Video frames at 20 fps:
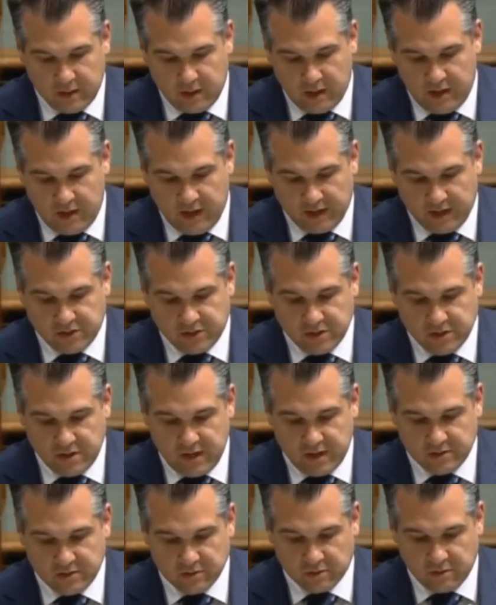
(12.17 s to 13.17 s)
a nation
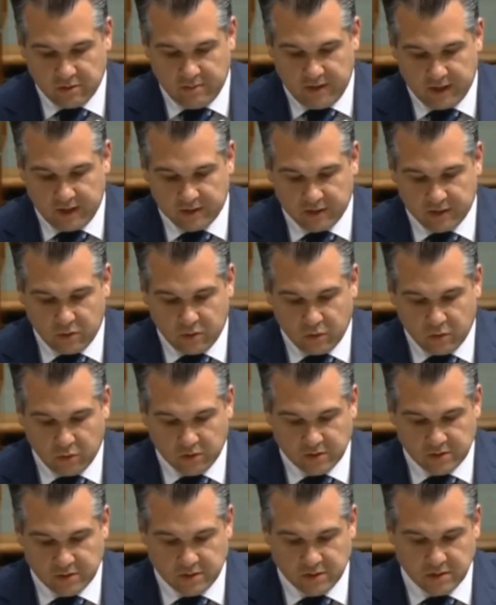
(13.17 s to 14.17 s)
nestled among the
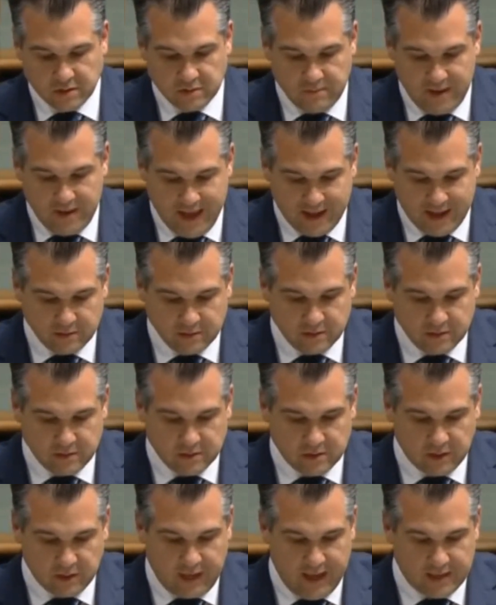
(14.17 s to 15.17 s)
Caucasus Mountains
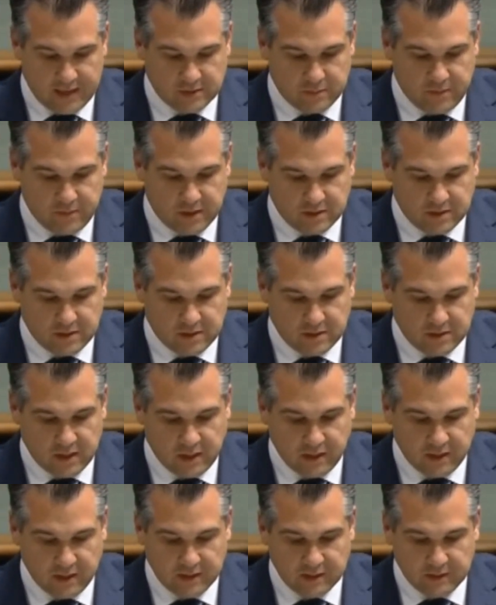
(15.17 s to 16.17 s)
and the Caspian
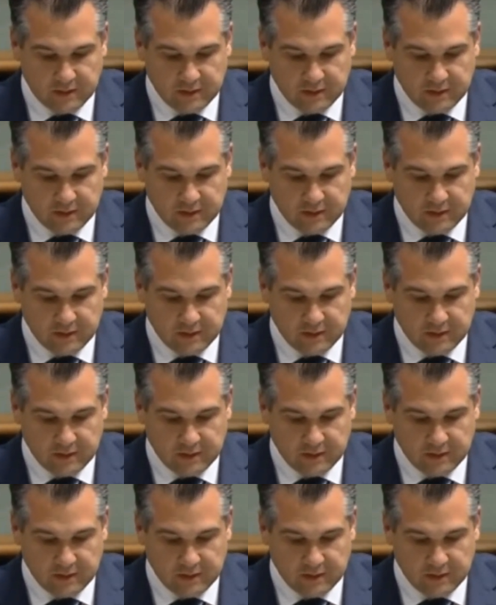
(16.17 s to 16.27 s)
Sea.